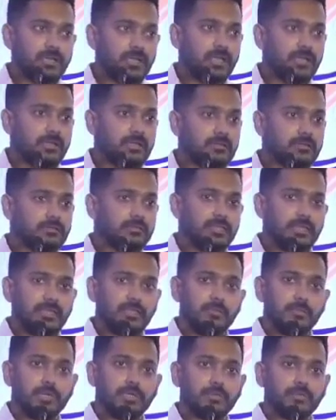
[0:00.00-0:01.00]
and they are
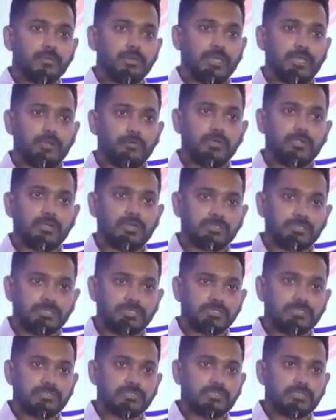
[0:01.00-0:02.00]
able to take quick
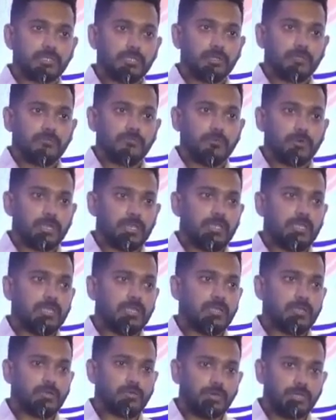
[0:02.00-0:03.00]
decisions for
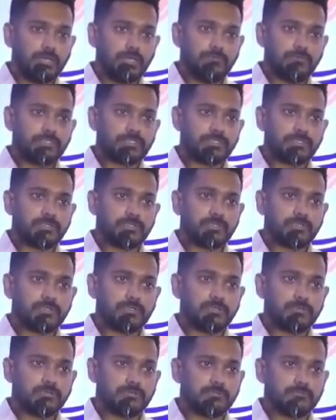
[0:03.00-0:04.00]
any query which
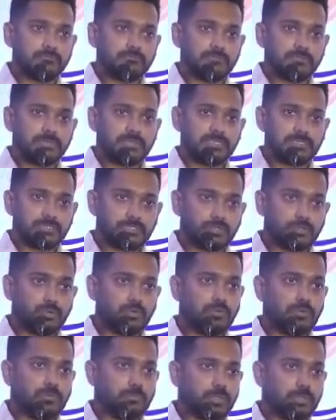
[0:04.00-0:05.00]
is
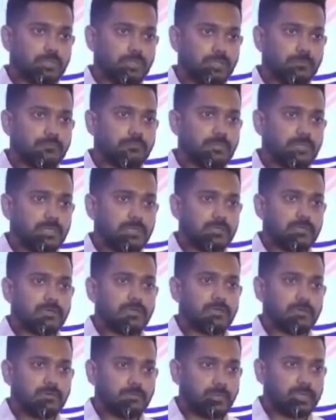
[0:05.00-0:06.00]
thrown upon them
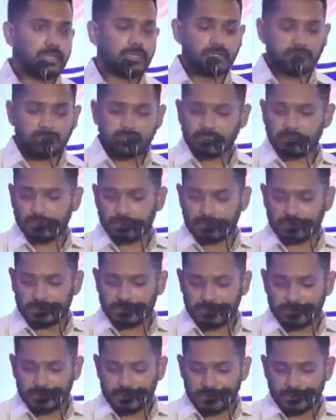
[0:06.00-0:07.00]
by our customers.
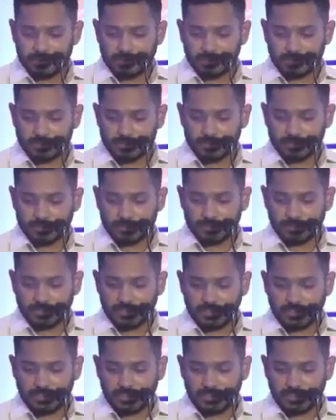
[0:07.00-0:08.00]
So
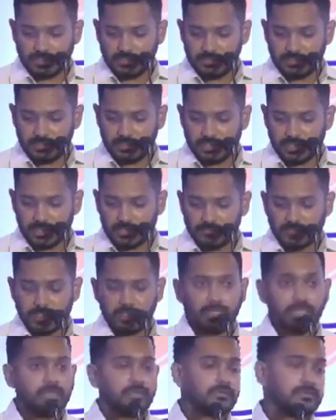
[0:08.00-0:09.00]
in that way,